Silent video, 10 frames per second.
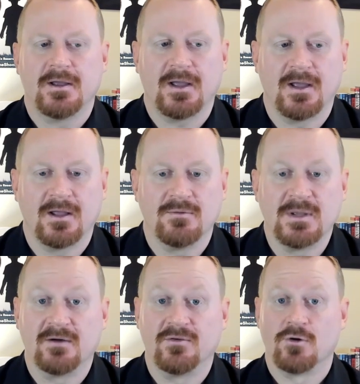and
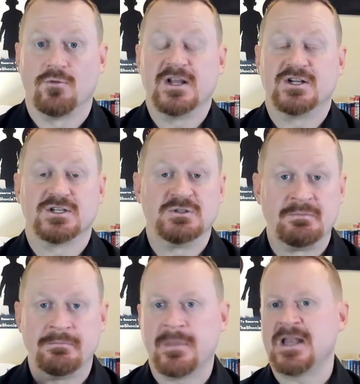being able to reach as
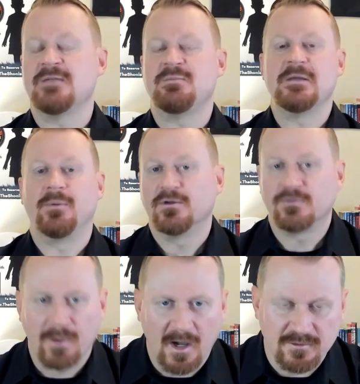many people as
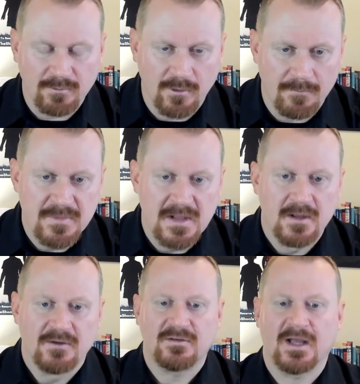possible.
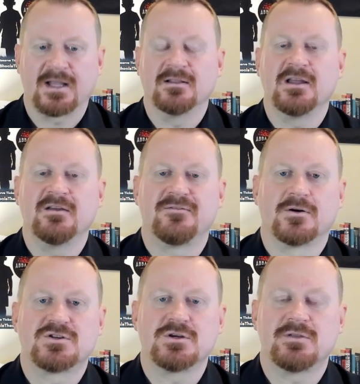Secondly,
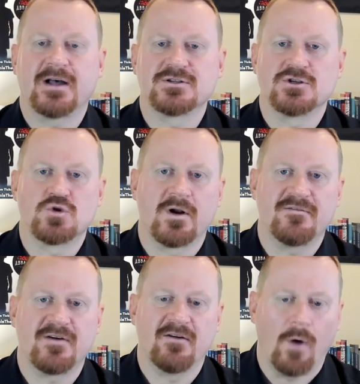for
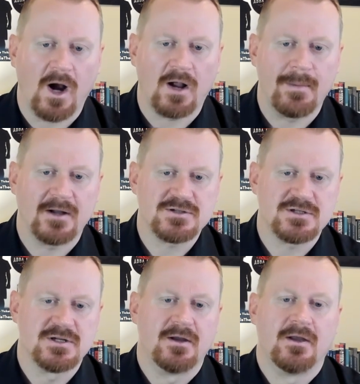2025
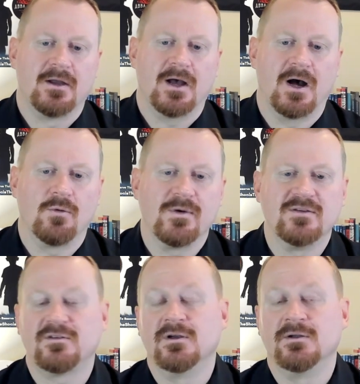walkabouts, we
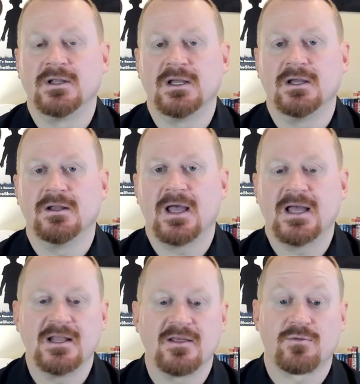still need
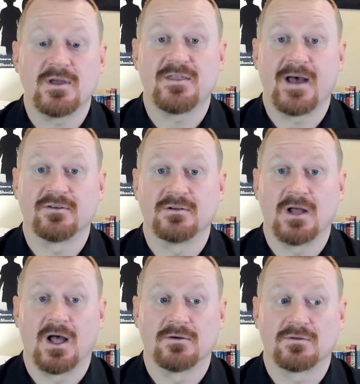
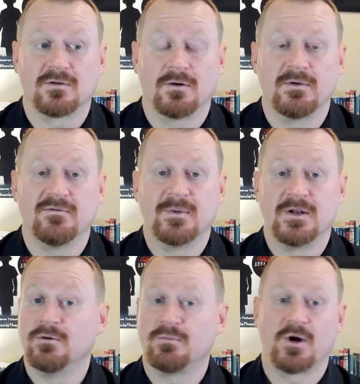$83,000. So we've
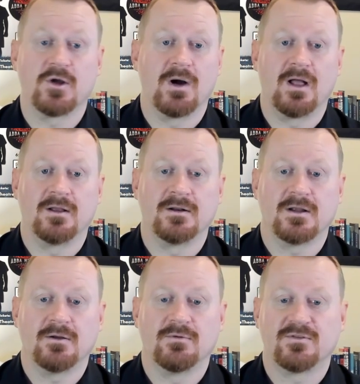been doing pretty well
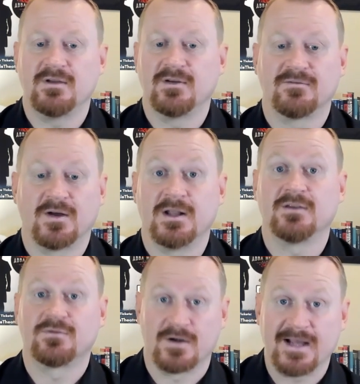and receiving
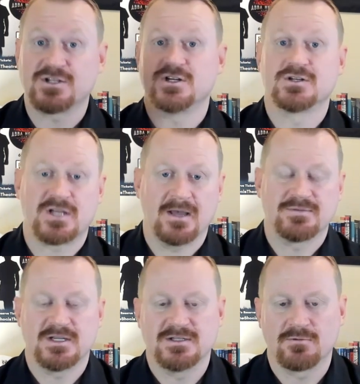fundings for next year's
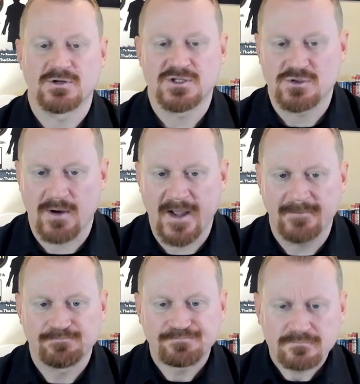camp season, which is
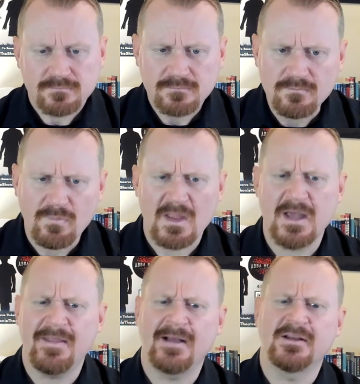great.
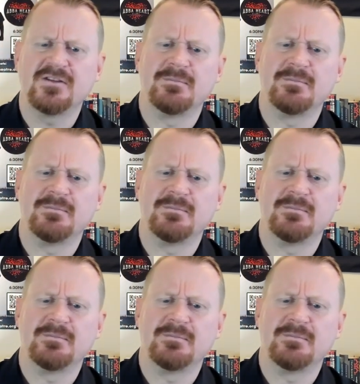And that leads